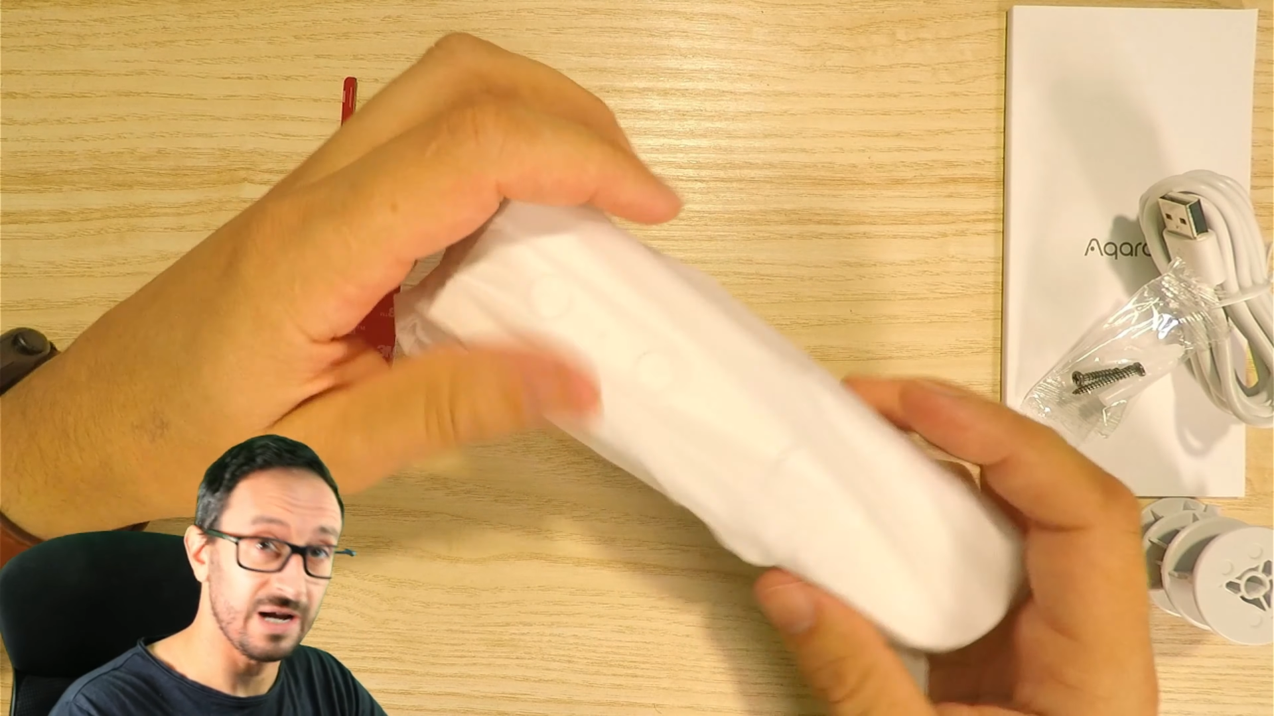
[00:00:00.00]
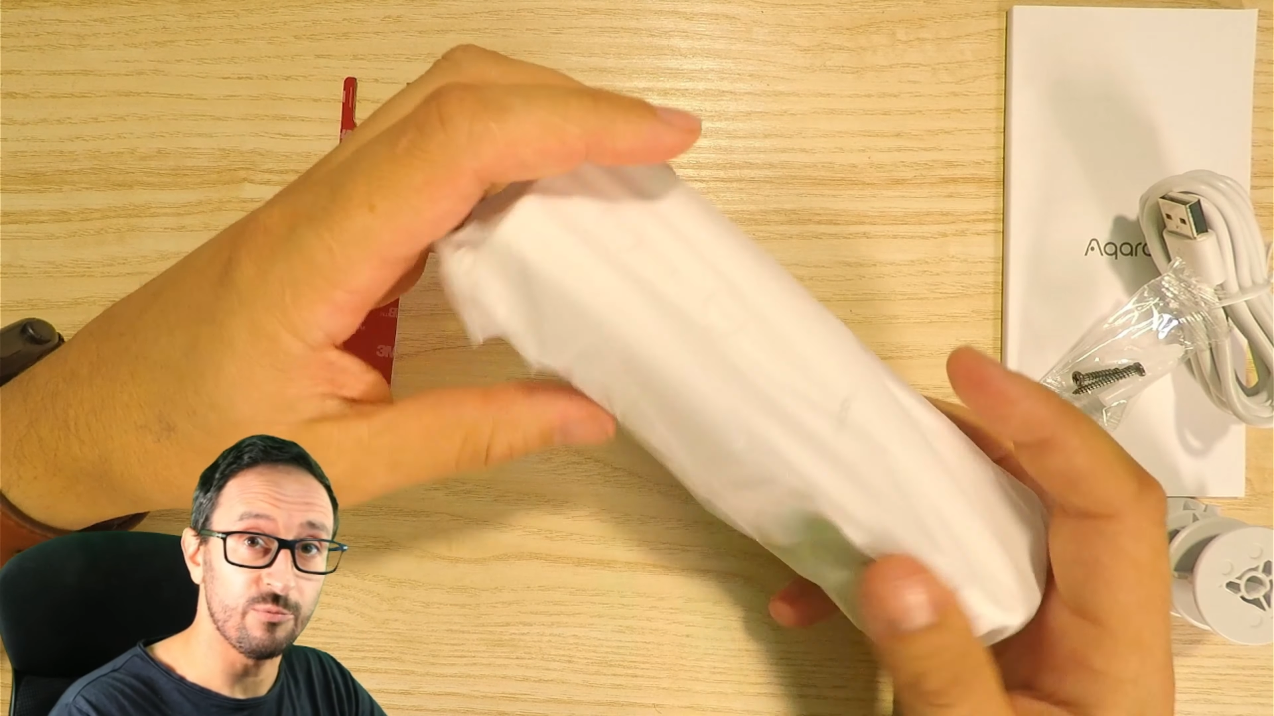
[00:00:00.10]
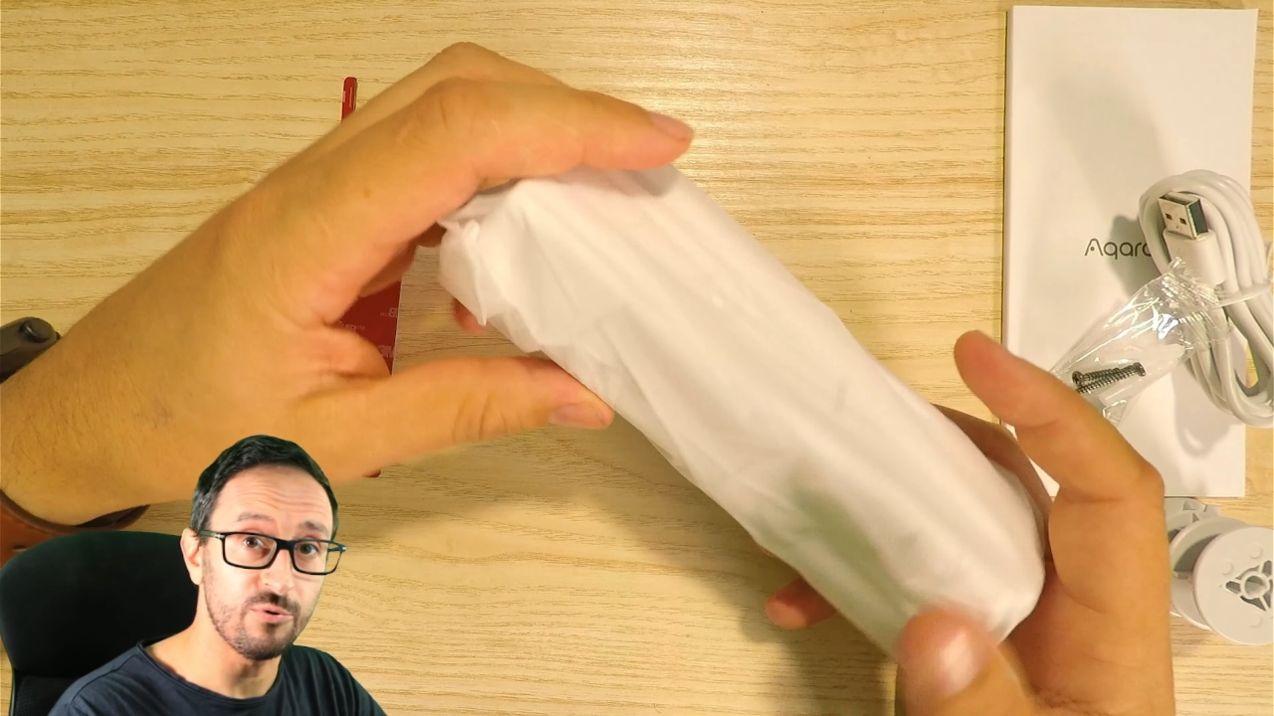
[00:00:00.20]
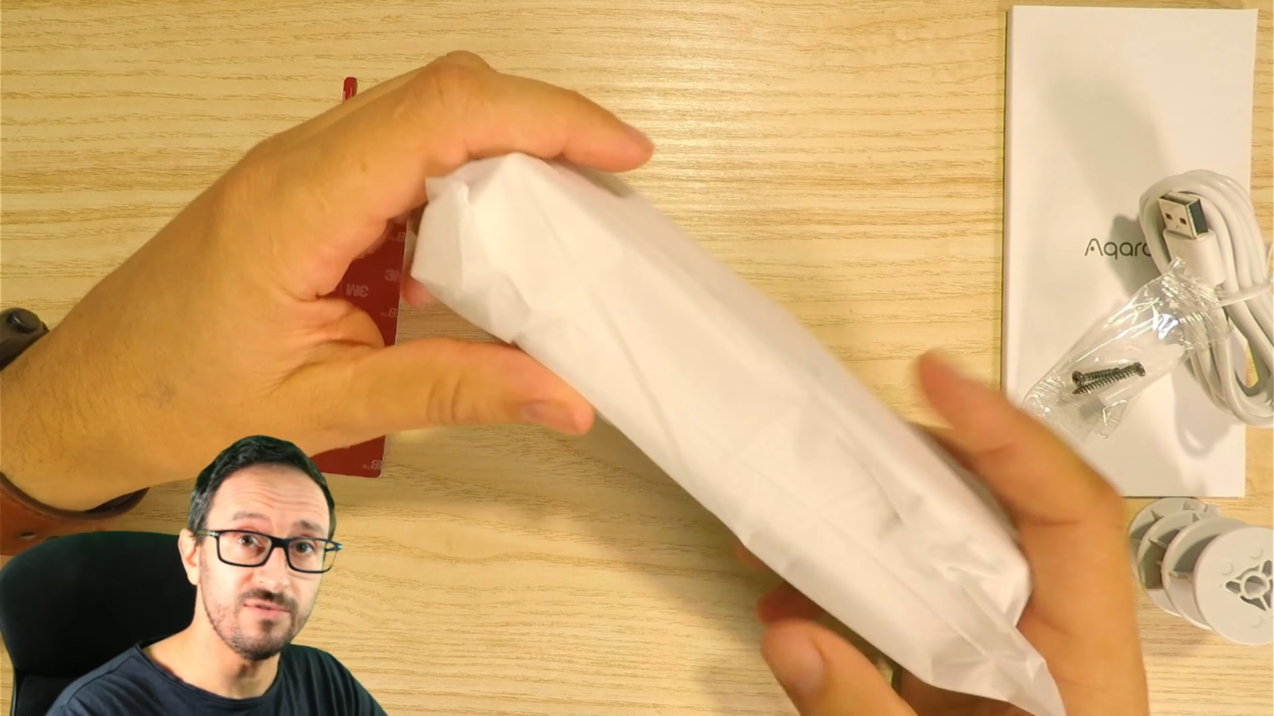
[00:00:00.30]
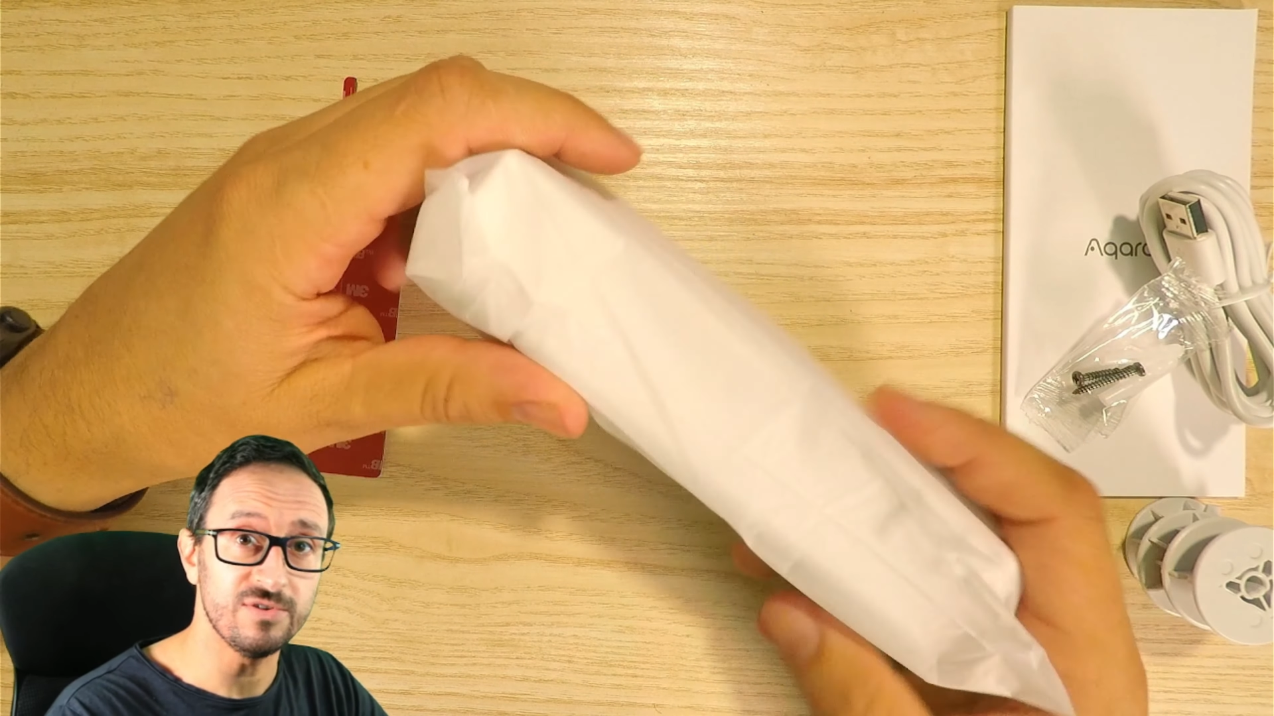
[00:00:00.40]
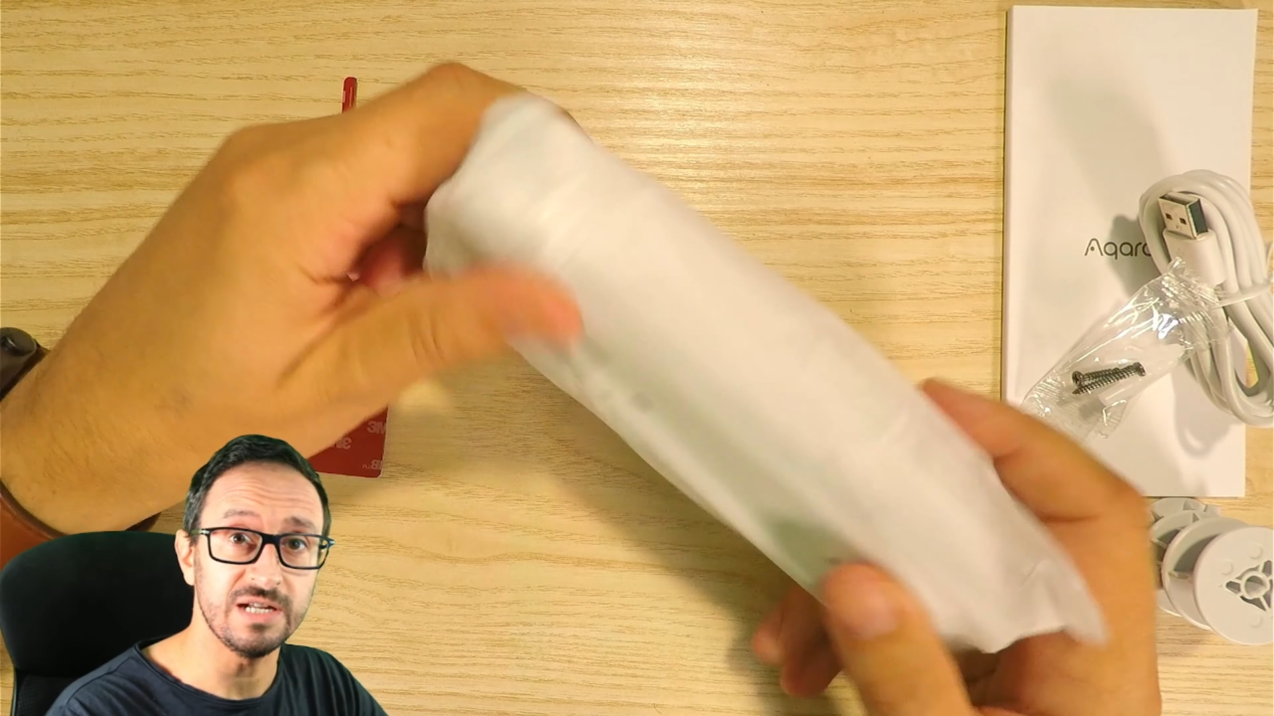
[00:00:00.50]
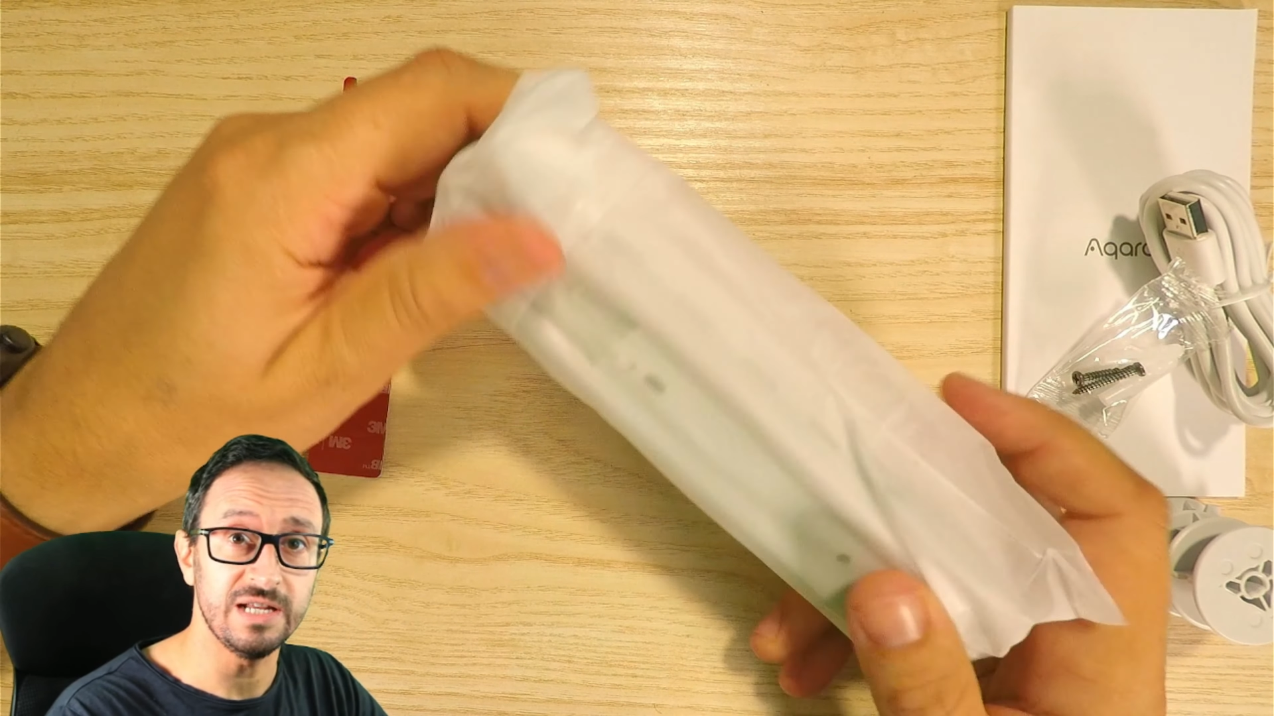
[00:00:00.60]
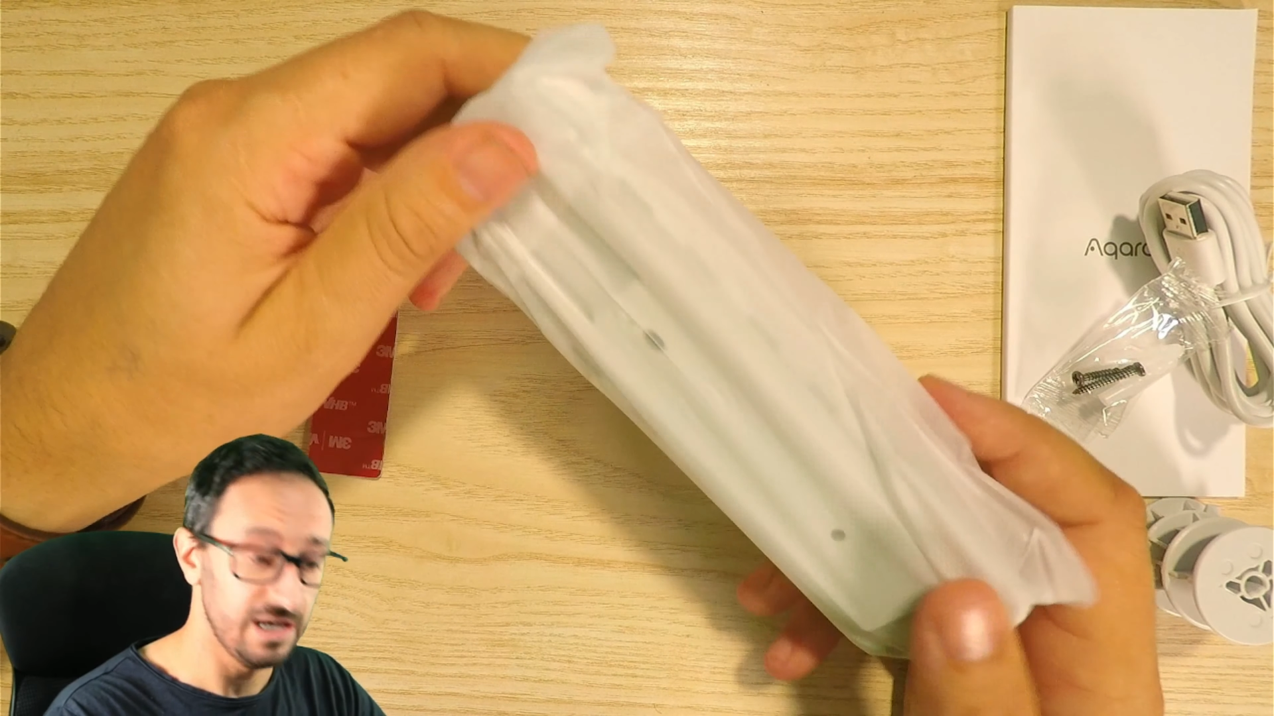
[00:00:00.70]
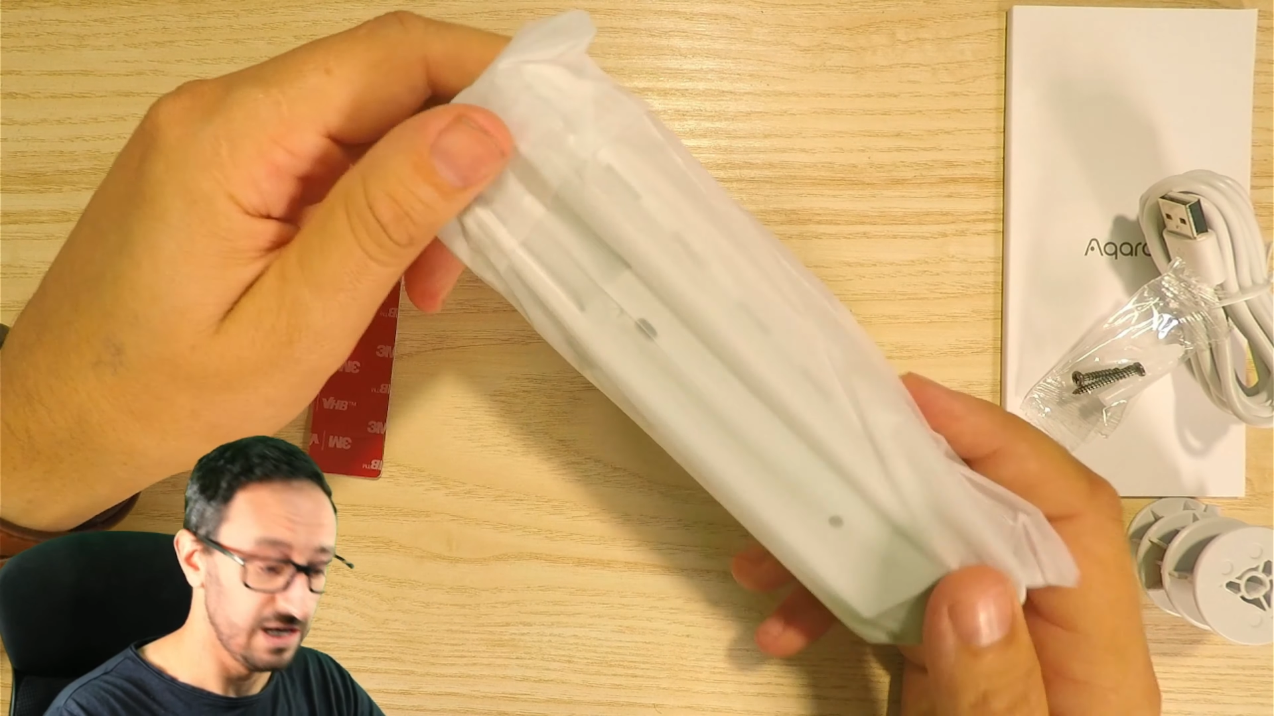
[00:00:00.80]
previously